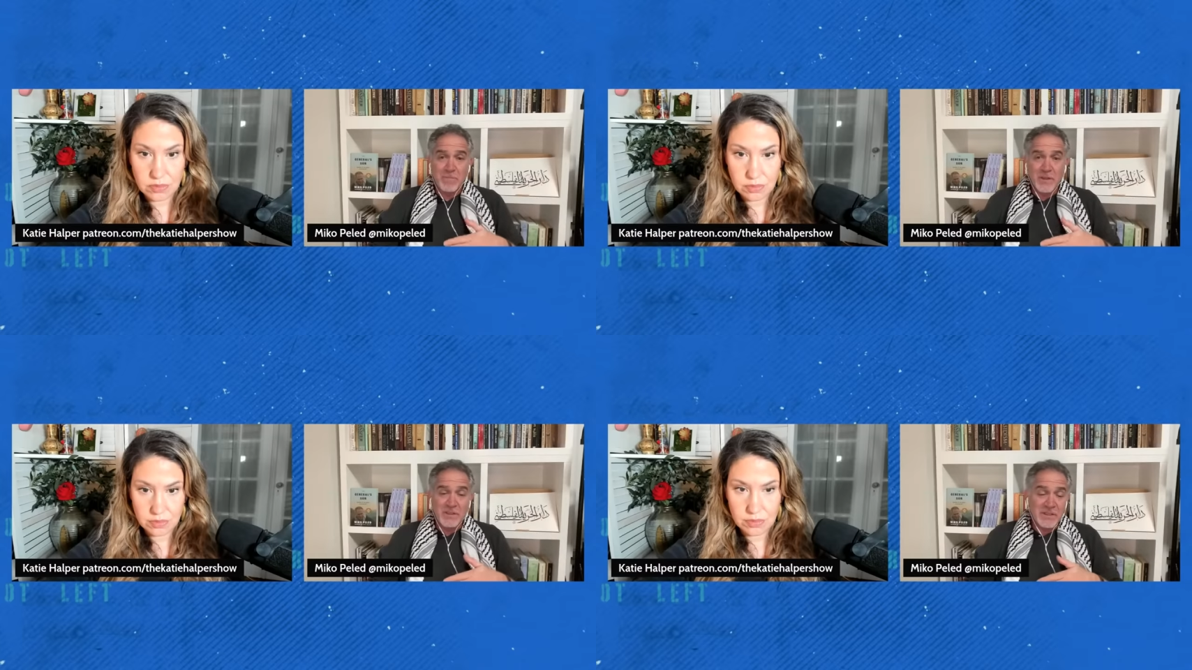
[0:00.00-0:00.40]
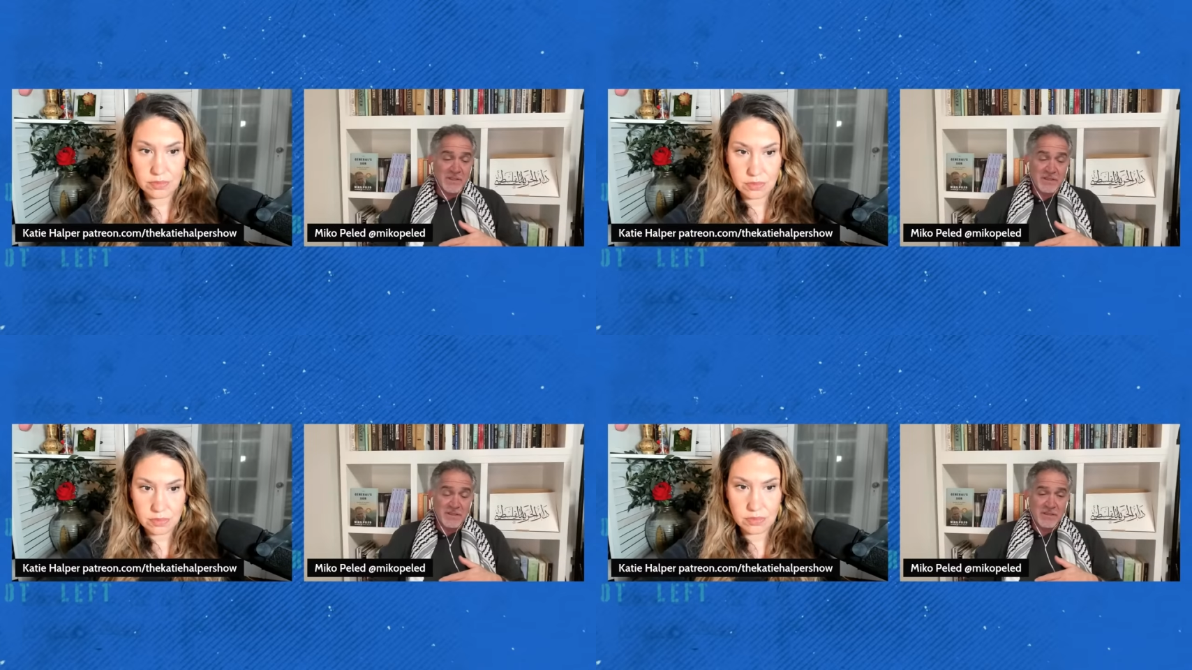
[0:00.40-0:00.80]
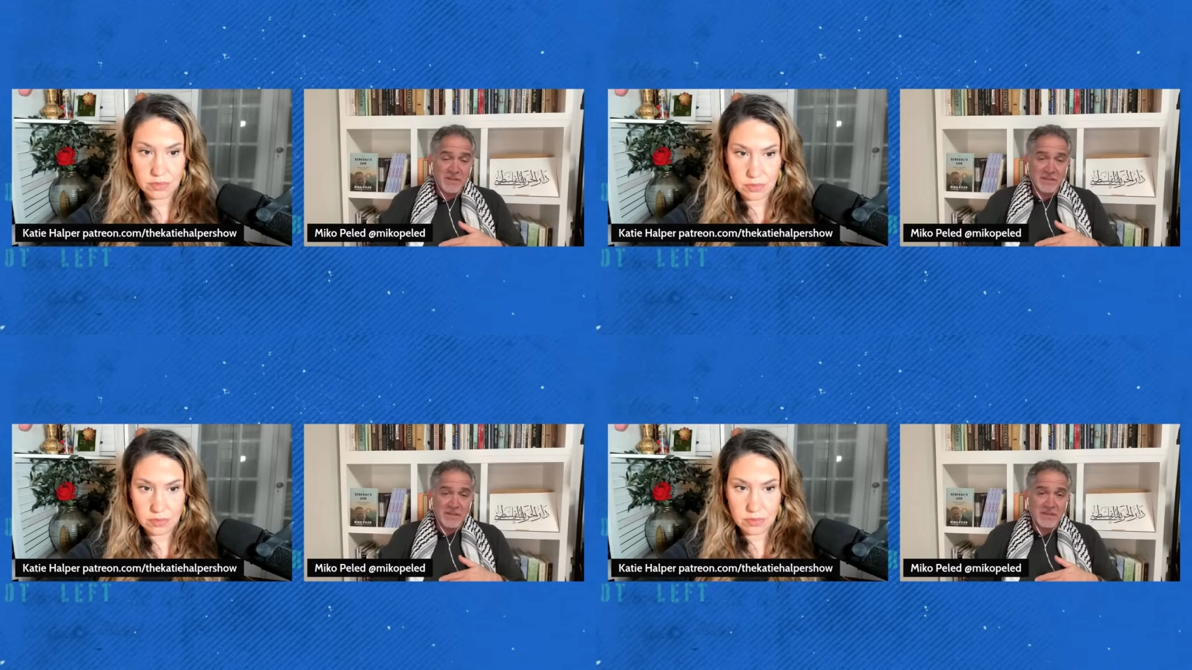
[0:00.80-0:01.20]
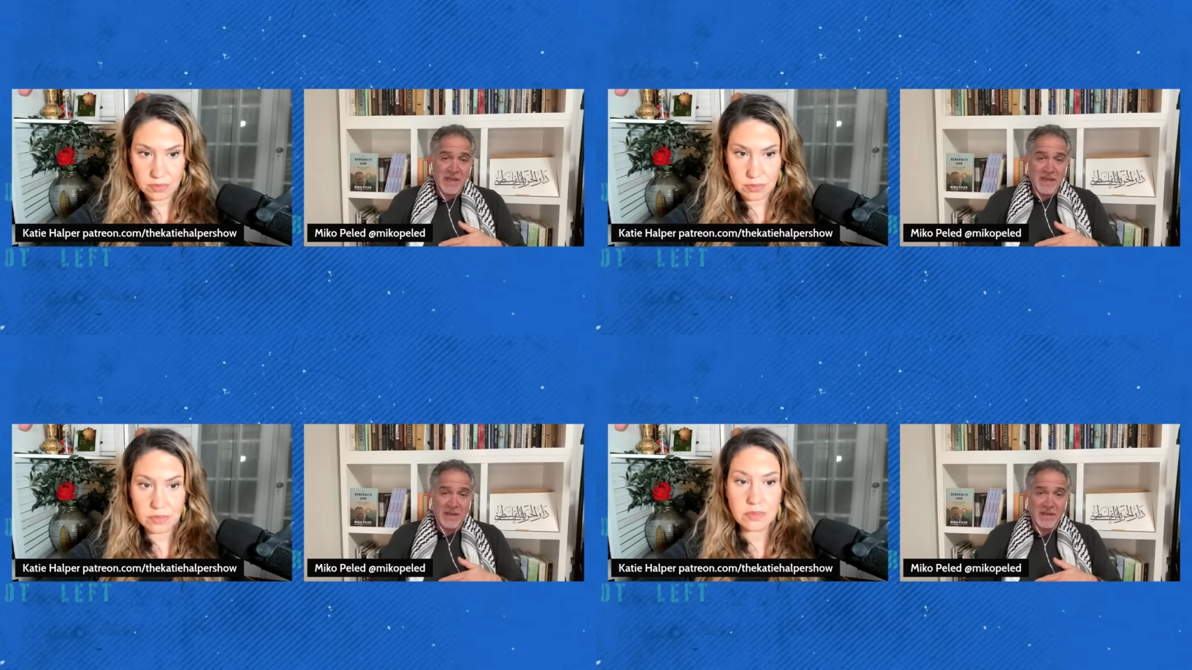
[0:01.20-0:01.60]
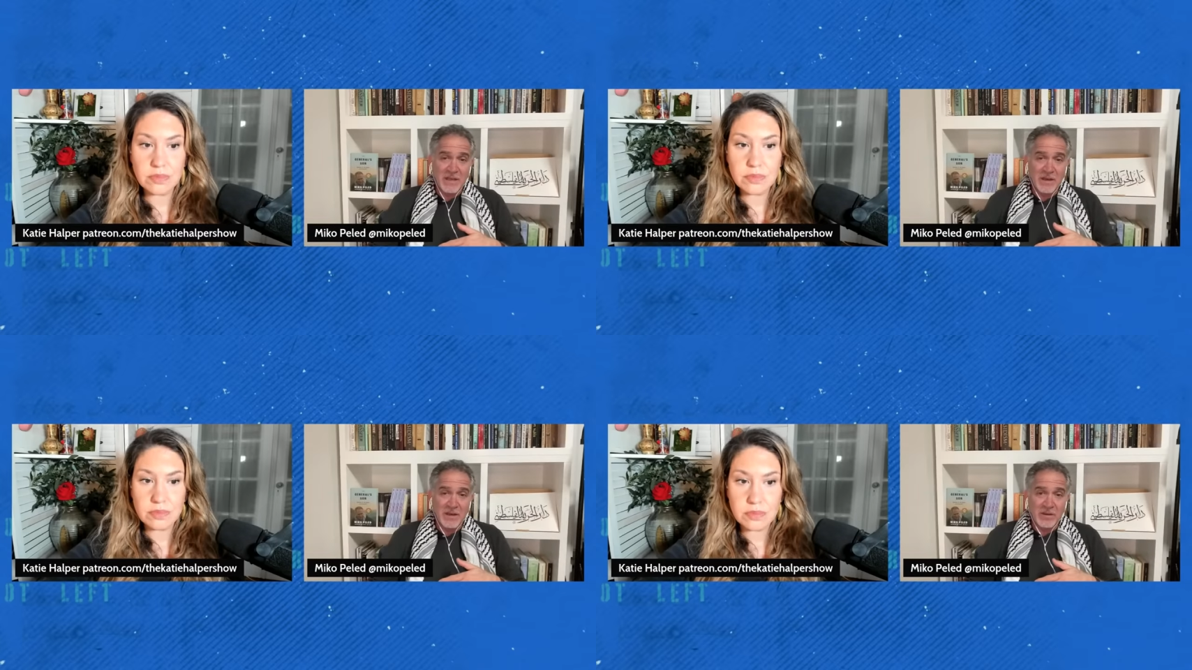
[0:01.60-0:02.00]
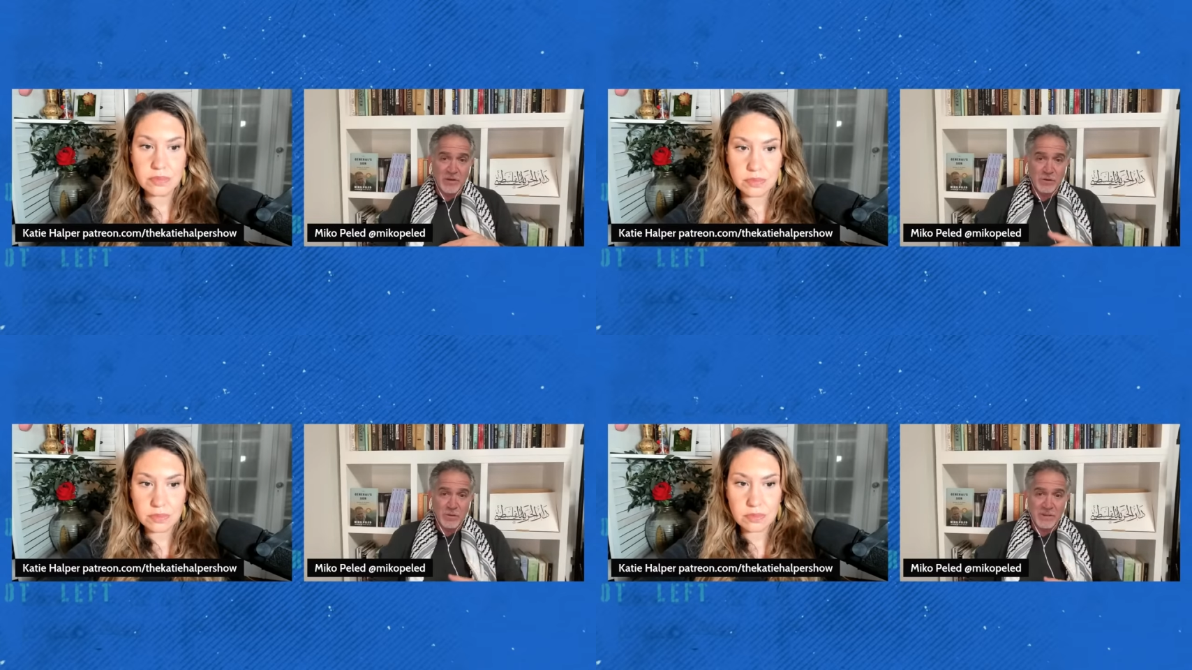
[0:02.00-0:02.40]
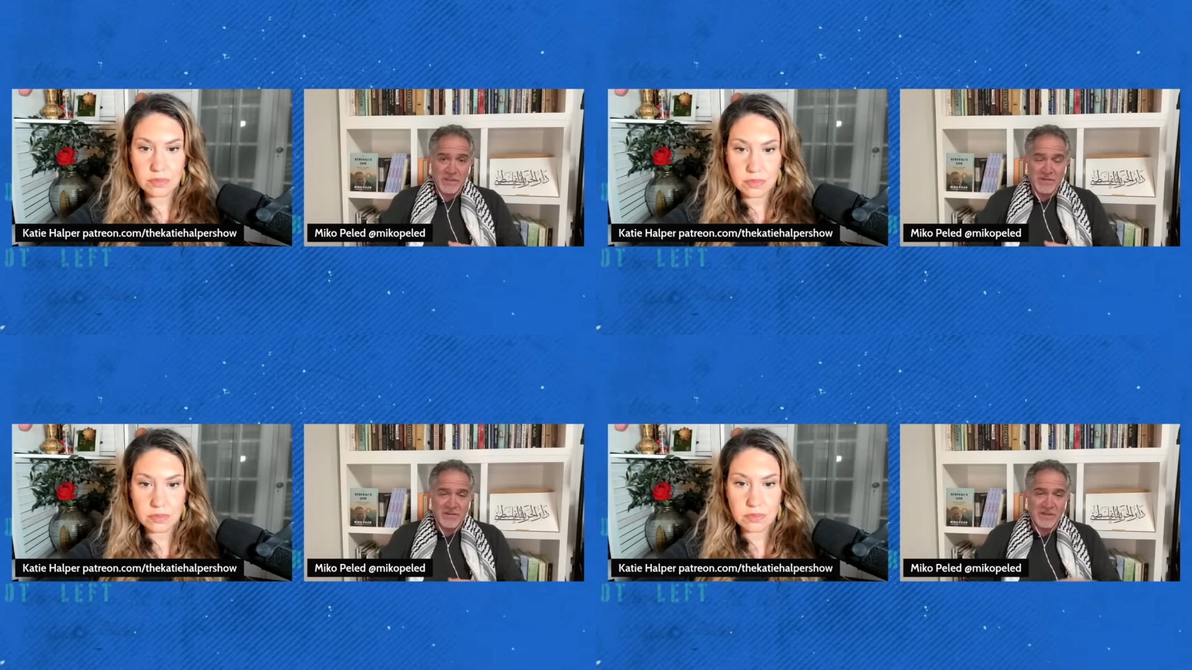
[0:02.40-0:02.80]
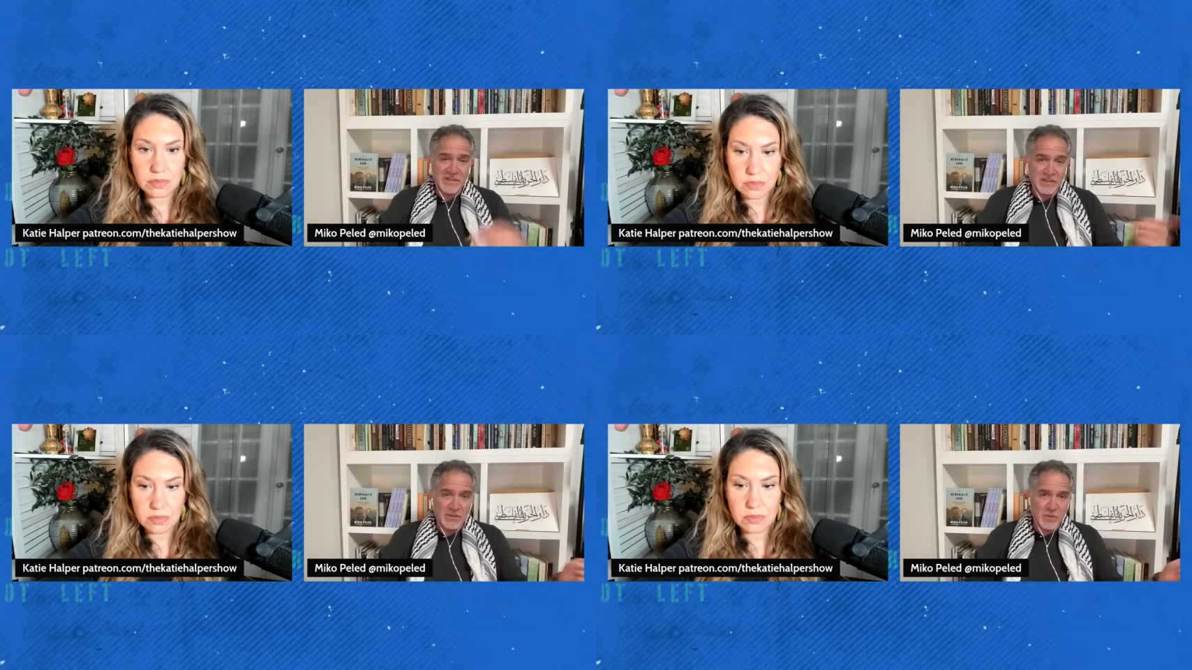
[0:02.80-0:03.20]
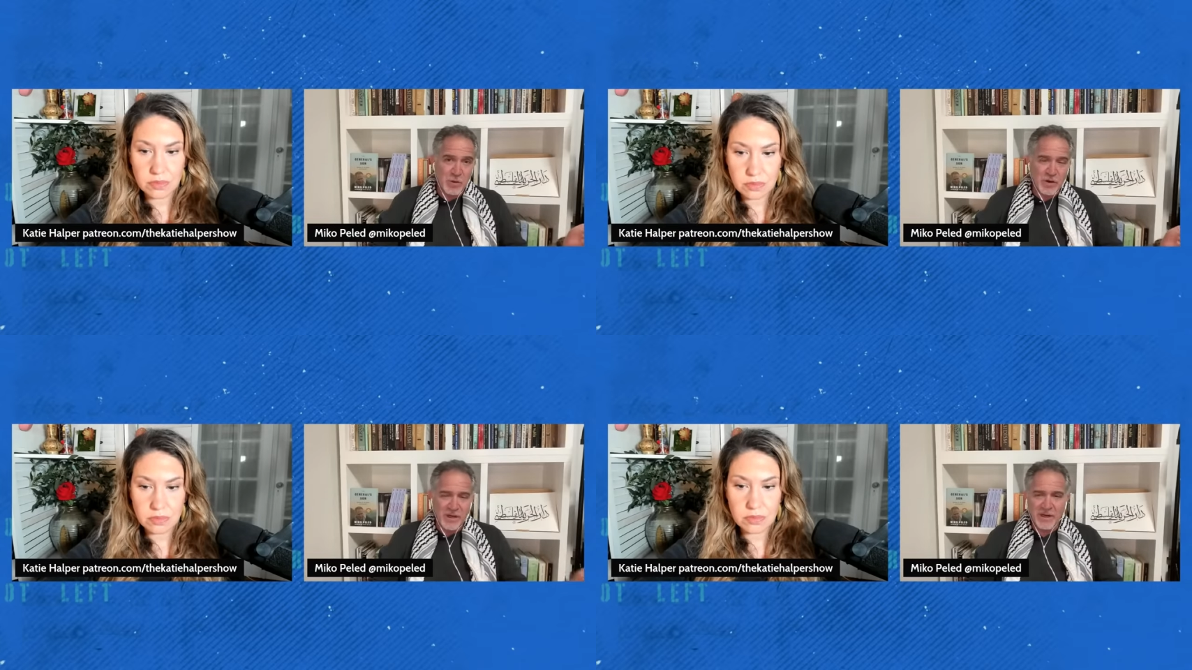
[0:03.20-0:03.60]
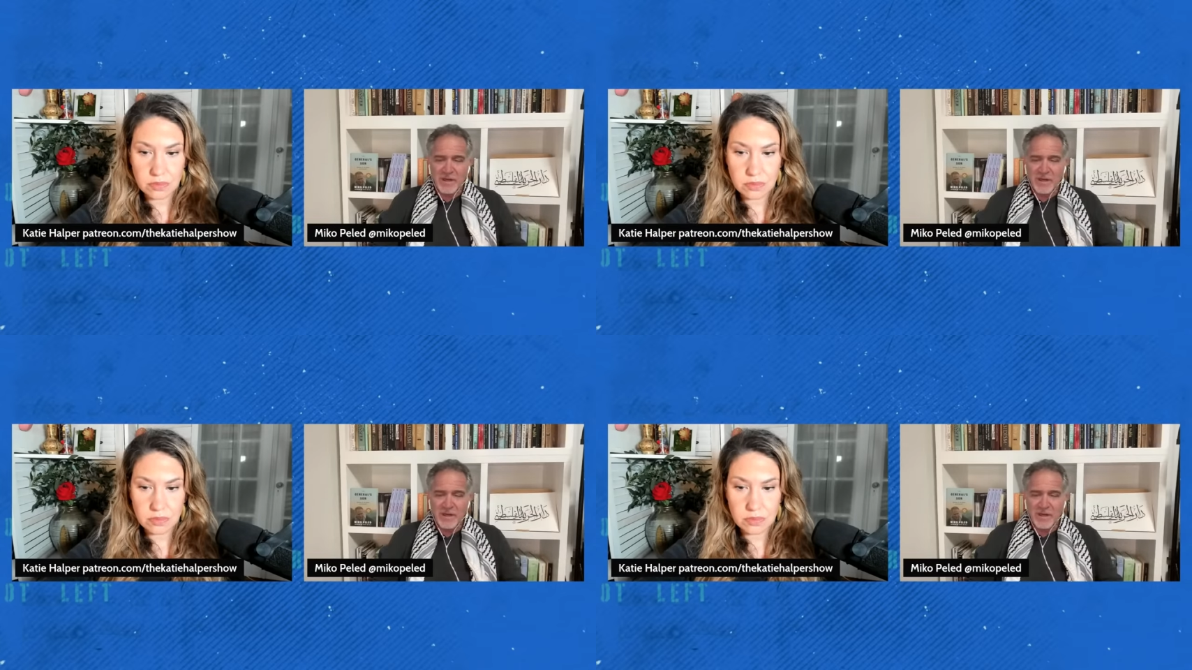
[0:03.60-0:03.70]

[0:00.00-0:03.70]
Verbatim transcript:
Speaker 1: since the attack on October the 7th until this morning